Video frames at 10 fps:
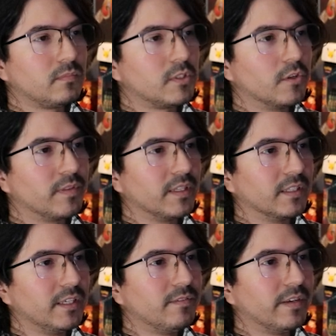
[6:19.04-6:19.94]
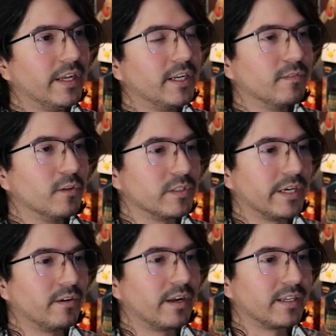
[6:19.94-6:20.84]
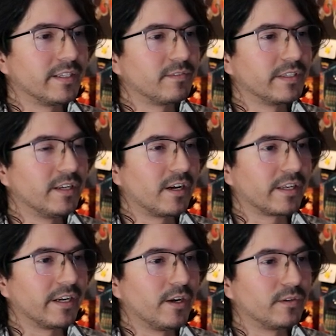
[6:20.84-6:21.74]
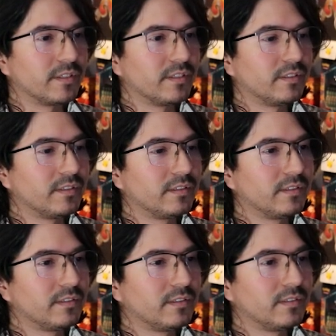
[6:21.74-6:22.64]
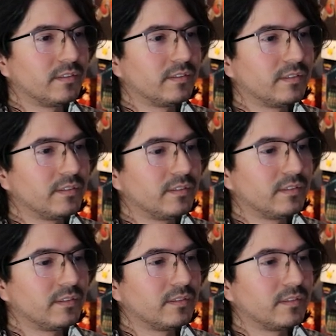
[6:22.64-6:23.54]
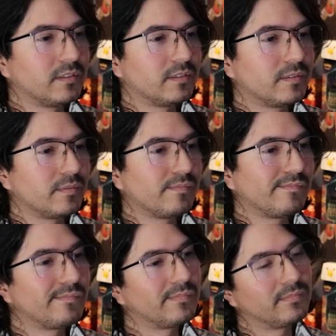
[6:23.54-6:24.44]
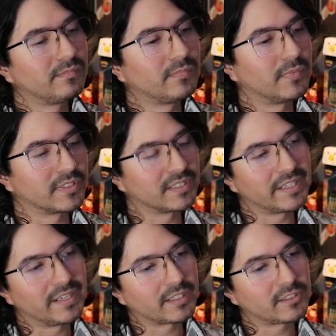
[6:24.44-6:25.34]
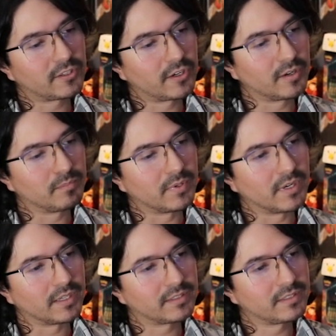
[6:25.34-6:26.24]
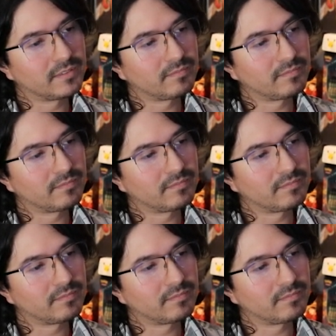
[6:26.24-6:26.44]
So if they leave any of those out, I could definitely knock it out. I was going to say next turn, but